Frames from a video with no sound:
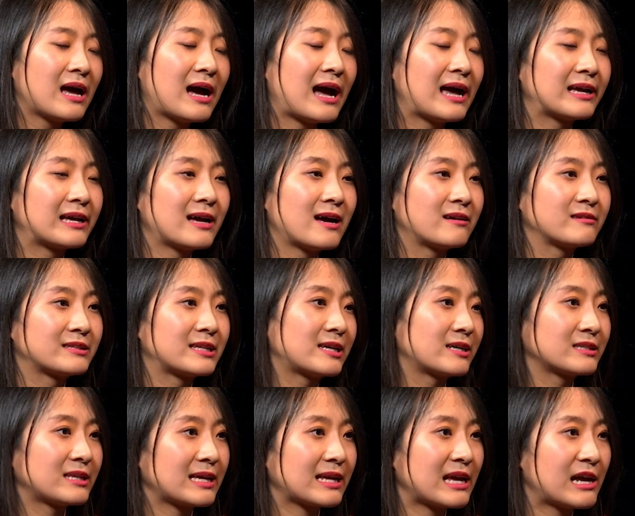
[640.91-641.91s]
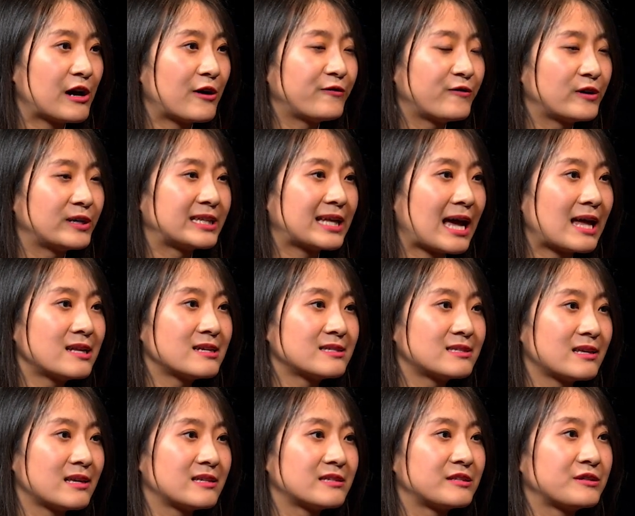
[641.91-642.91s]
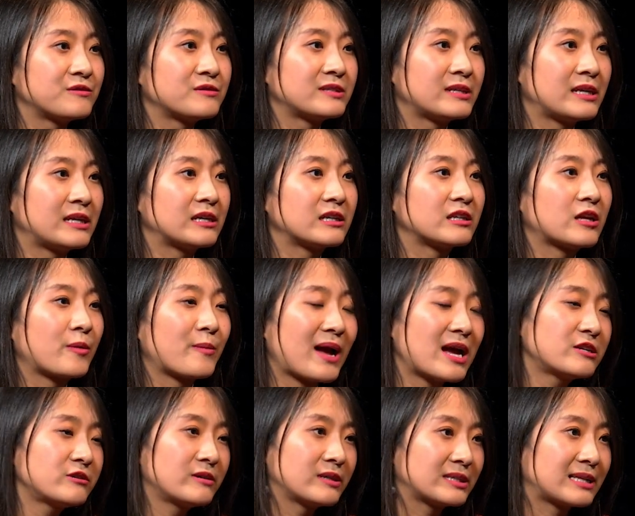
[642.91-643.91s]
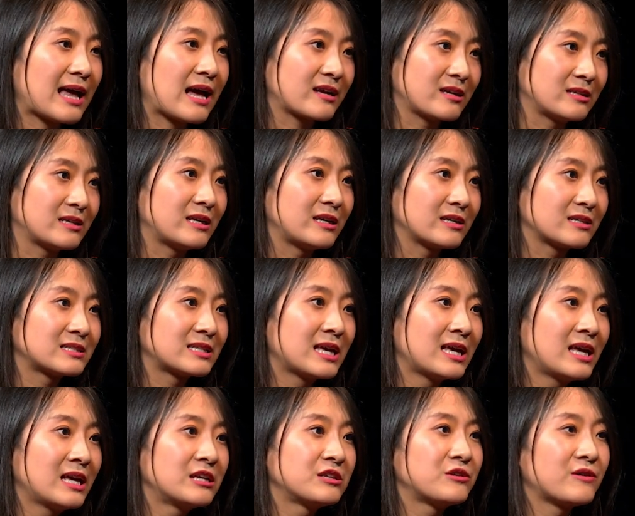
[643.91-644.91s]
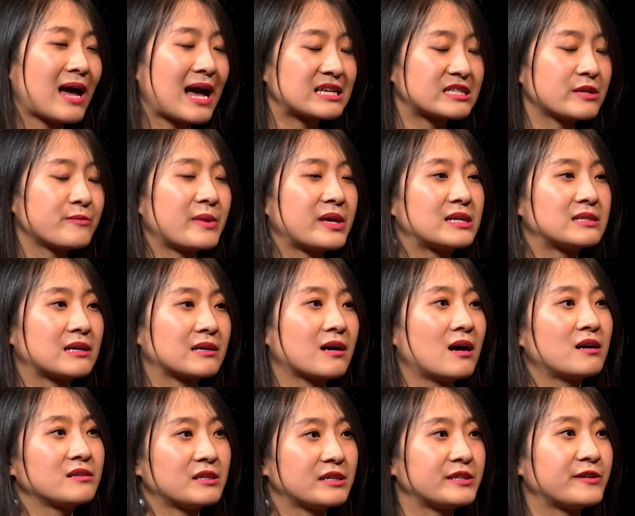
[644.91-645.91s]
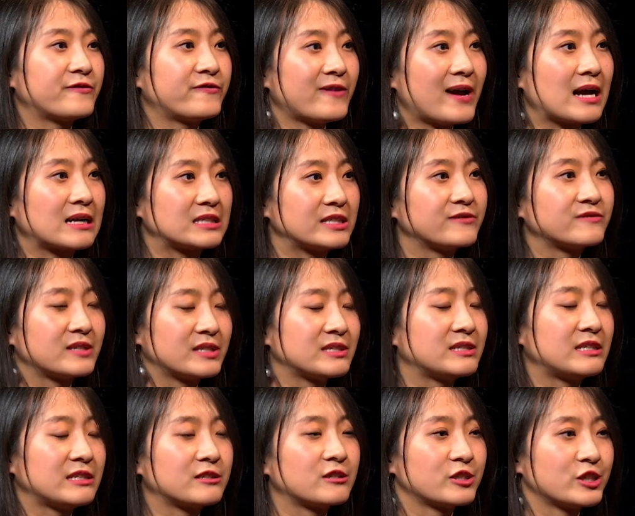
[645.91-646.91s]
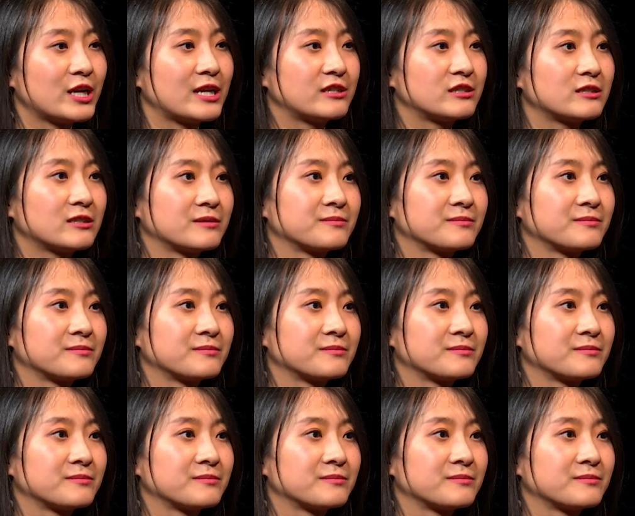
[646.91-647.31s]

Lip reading: I conduct careful analysis using econometric techniques to estimate the causal effect of this legal change.